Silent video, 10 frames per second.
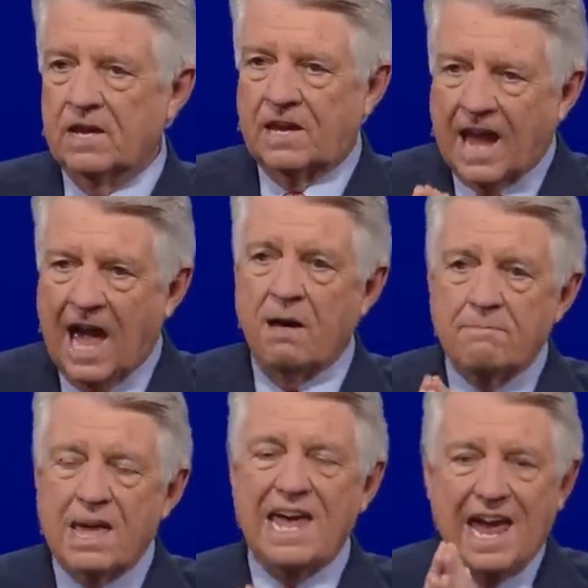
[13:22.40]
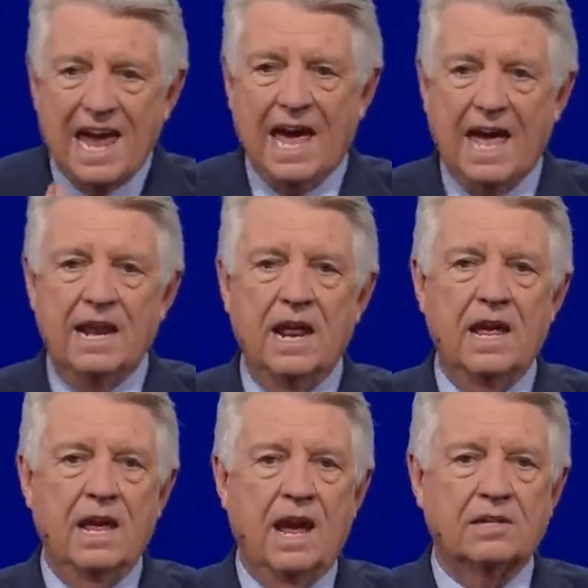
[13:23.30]
Count me in
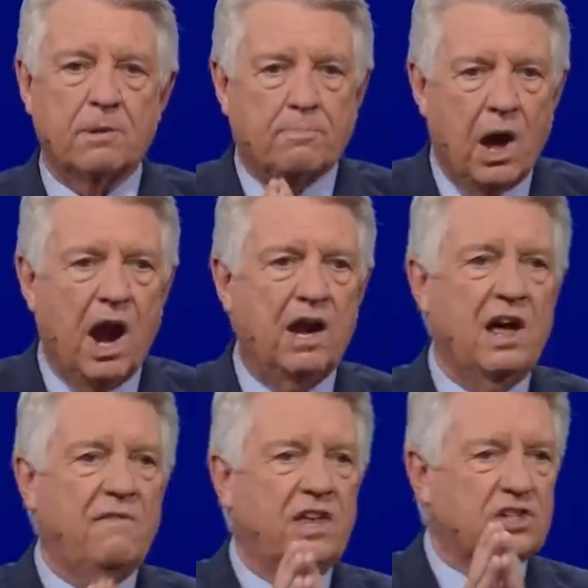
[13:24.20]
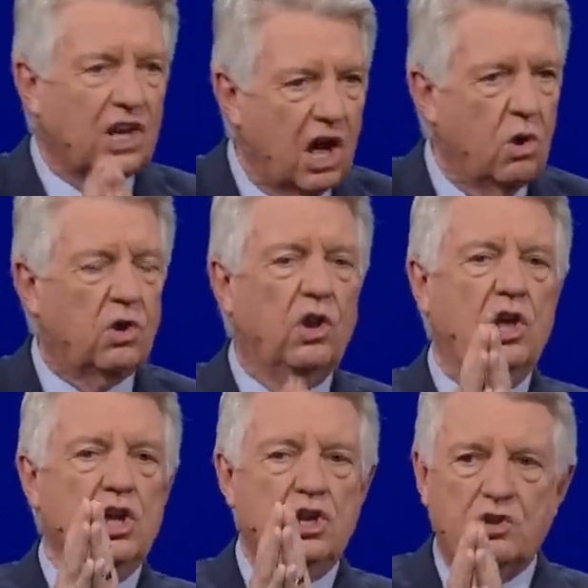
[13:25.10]
as a part of this
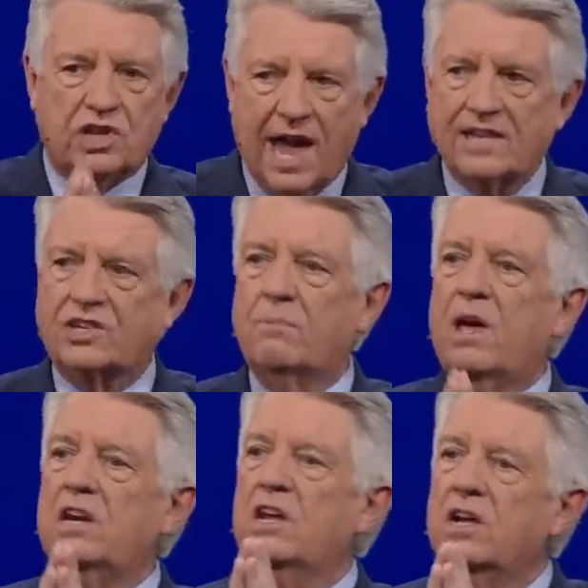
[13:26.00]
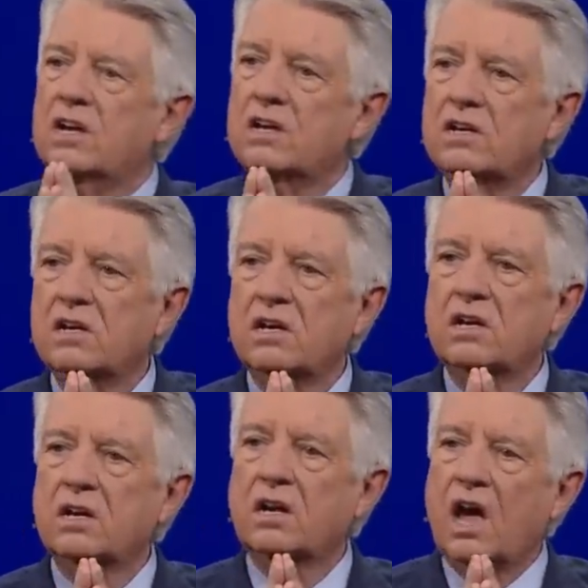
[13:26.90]
local New Testament
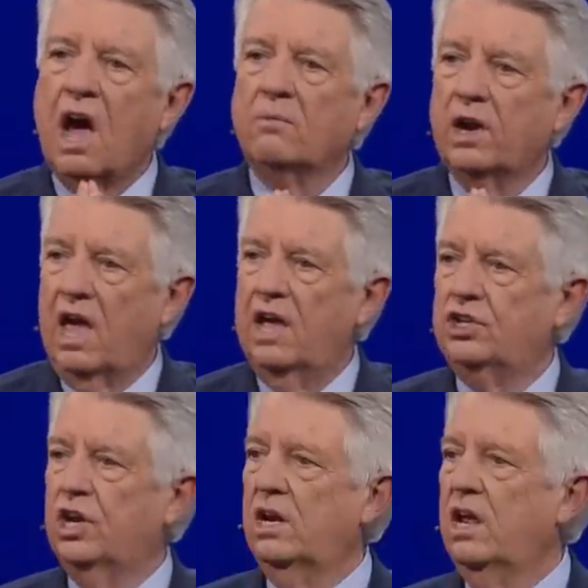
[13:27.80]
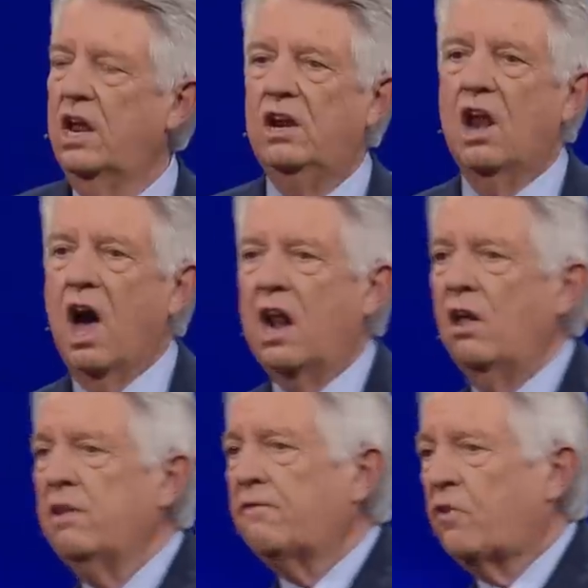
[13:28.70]
congregation. Not
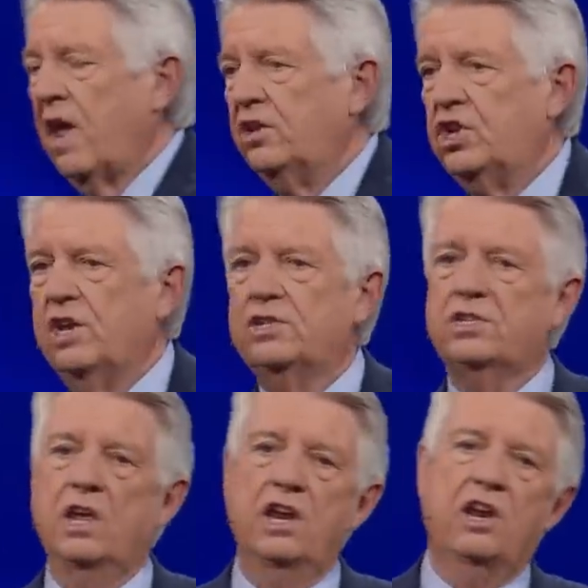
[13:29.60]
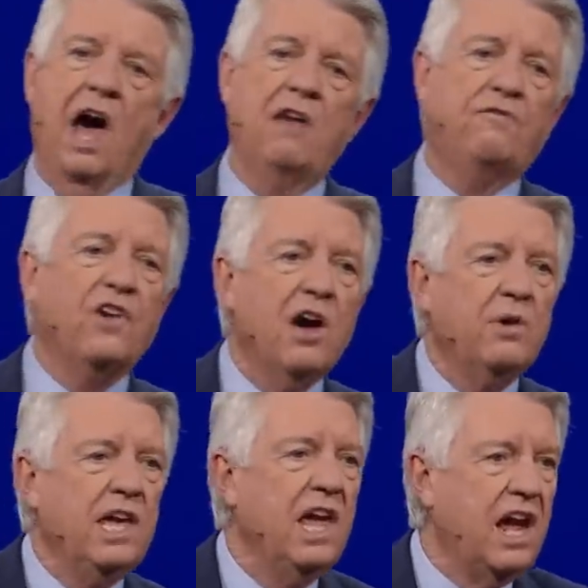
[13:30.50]
on the fringes, not
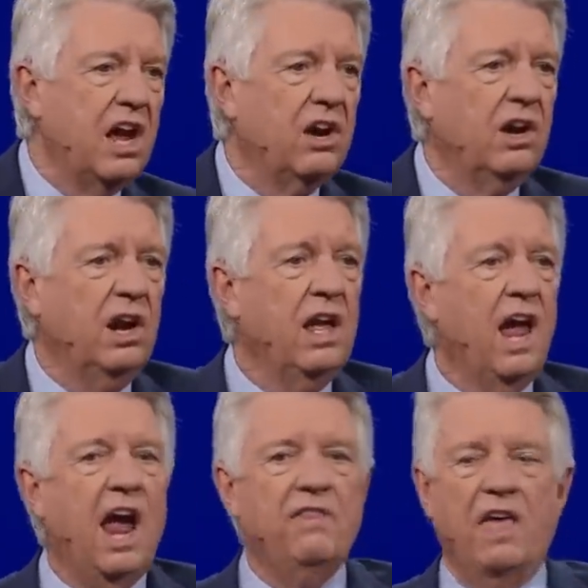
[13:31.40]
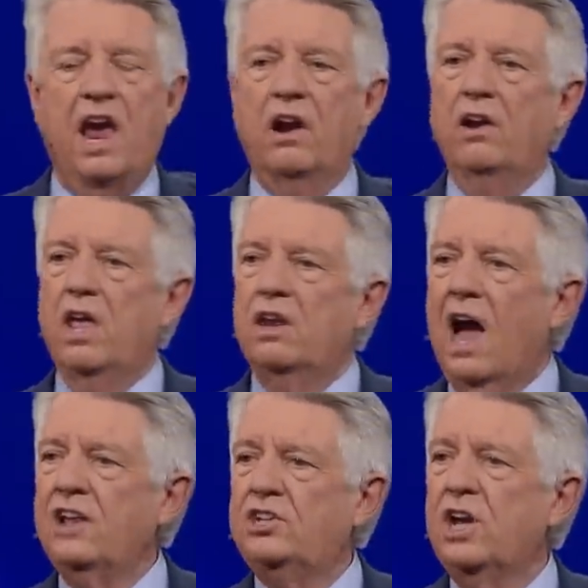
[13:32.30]
floating here and there,
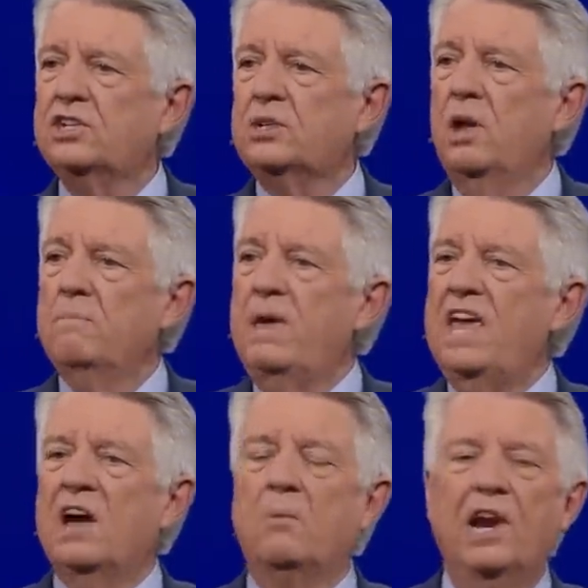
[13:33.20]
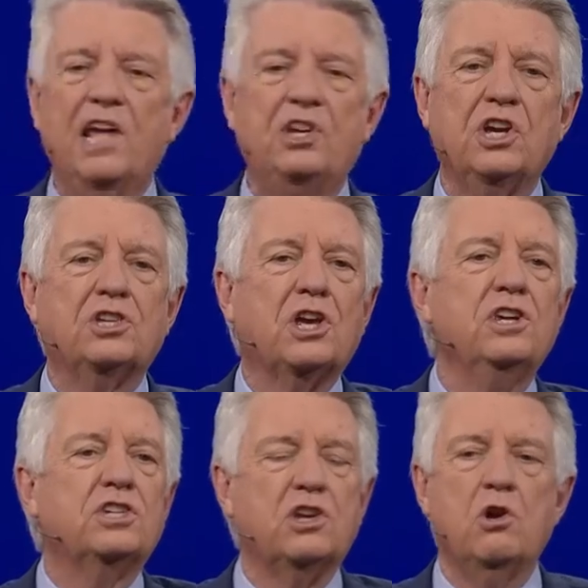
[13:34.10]
not just being a religious
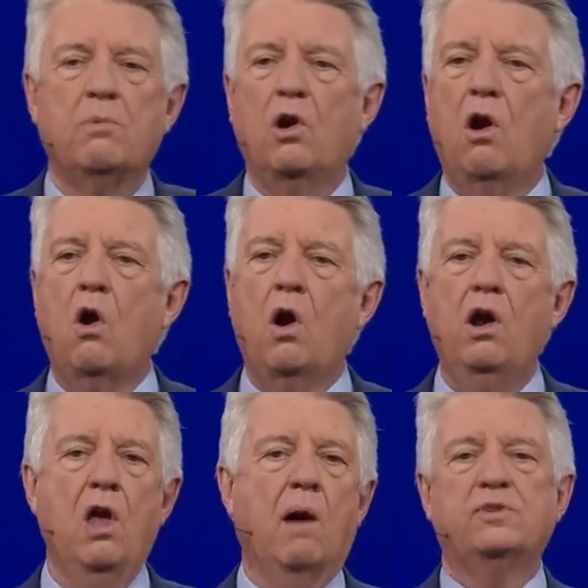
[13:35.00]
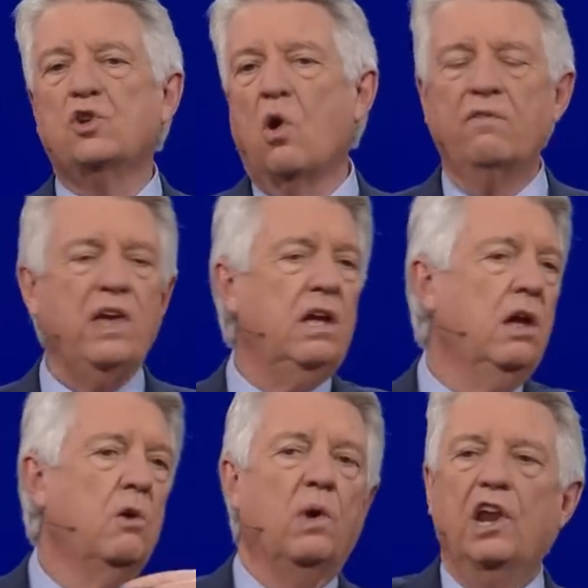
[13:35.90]
consumer or absorbing
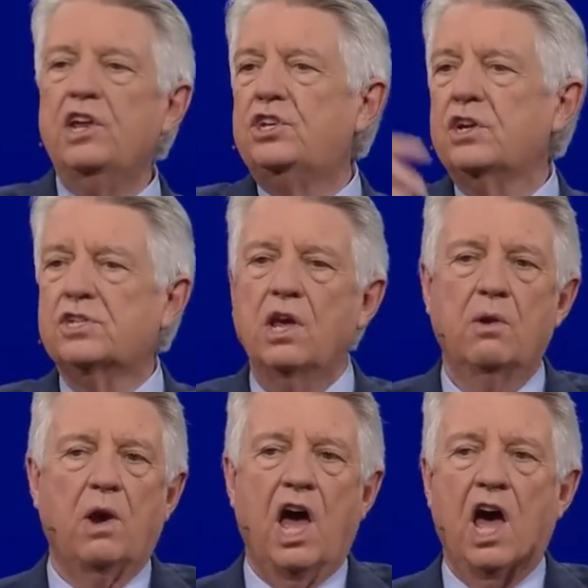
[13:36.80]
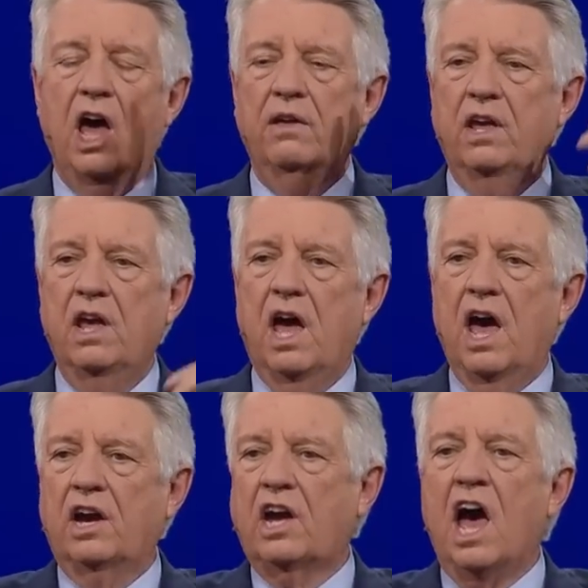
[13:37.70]
religious uh,
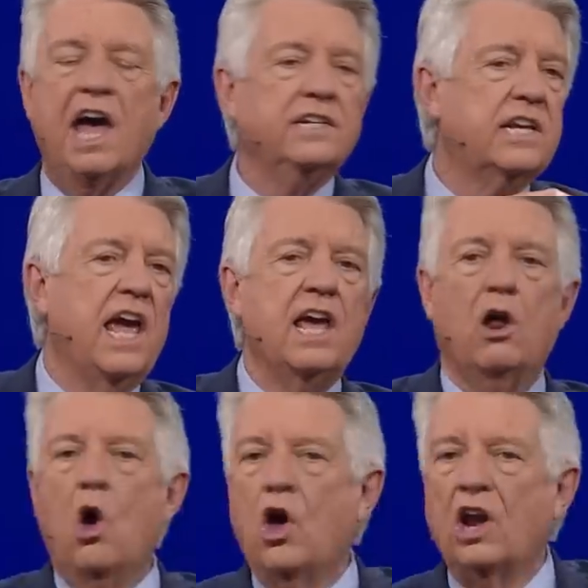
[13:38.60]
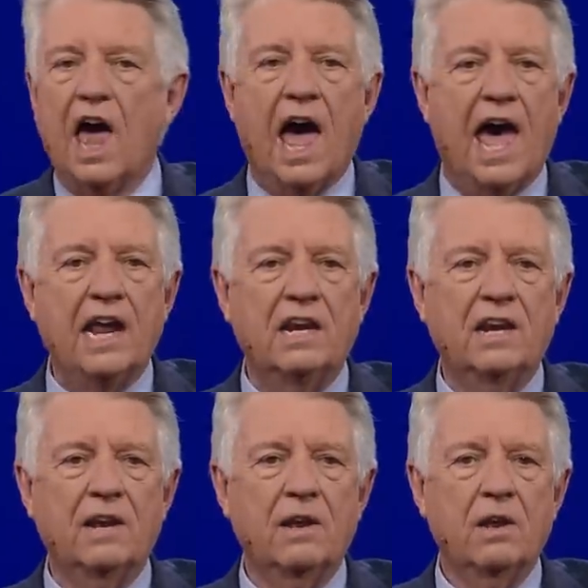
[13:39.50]
uh, content
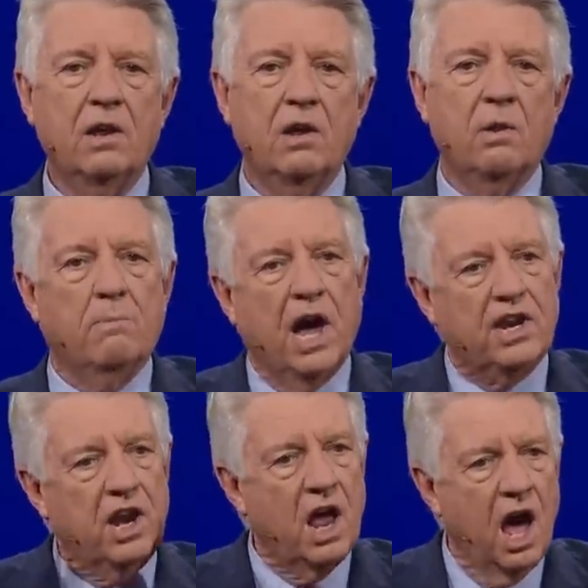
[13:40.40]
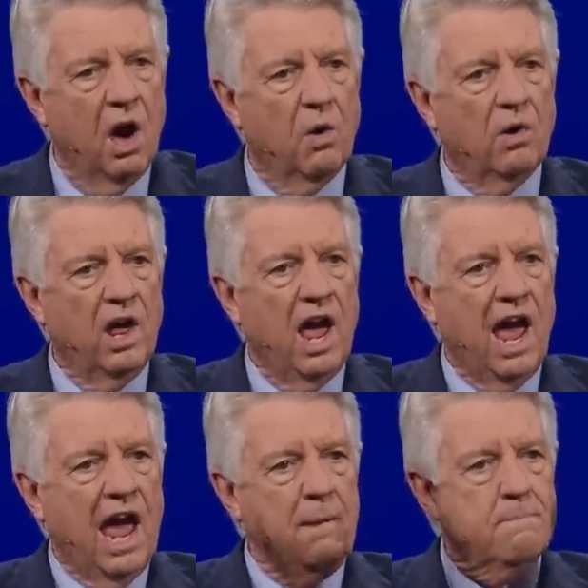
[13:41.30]
online, but no,
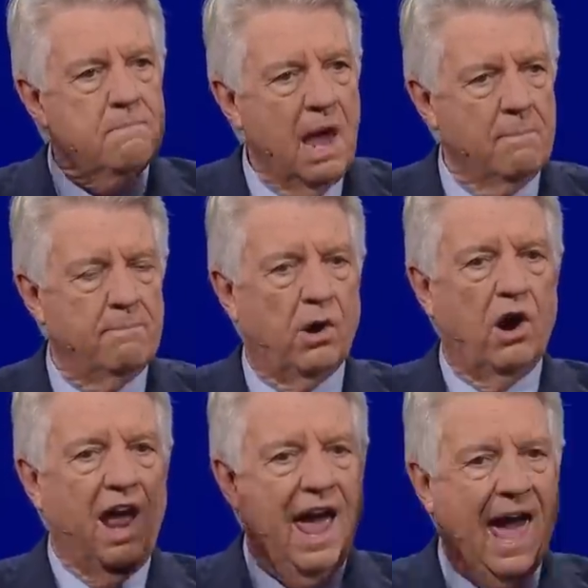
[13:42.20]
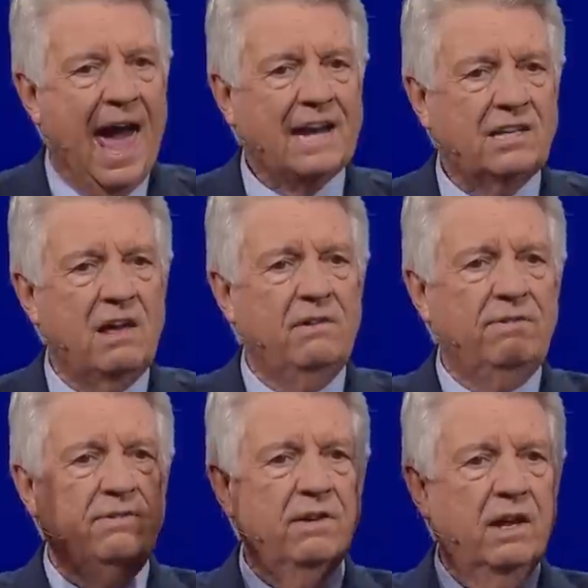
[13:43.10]
a member,
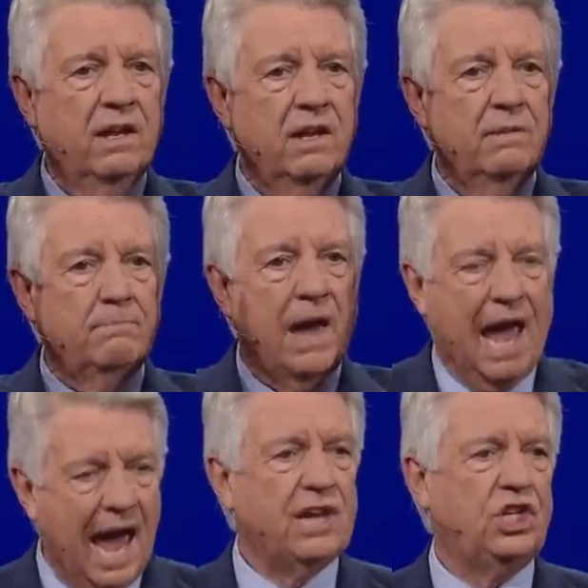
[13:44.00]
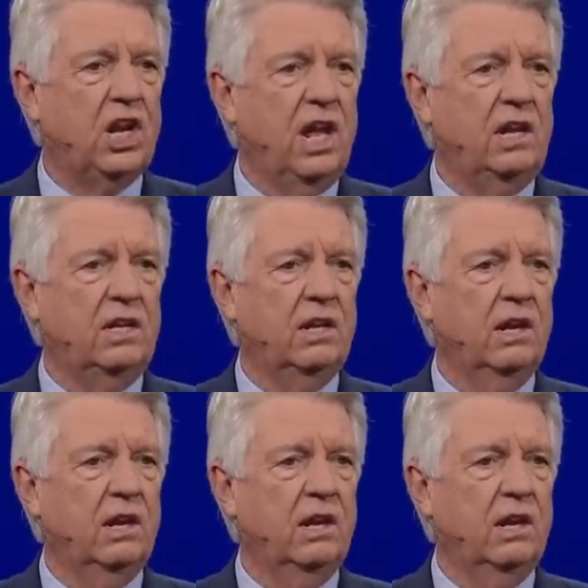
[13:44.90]
active, passionate